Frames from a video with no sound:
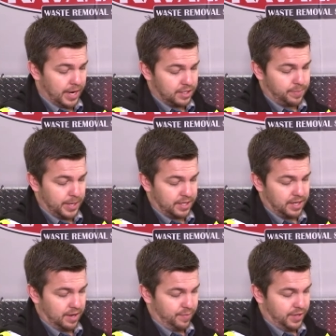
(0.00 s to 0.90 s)
aspect
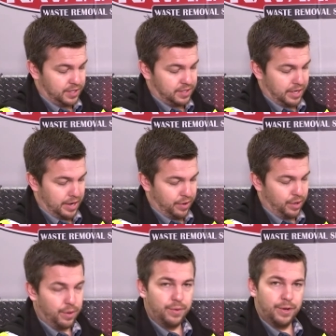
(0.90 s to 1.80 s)
of this
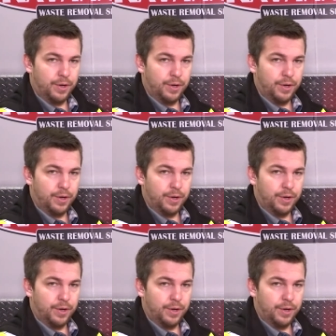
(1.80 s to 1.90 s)
scenario,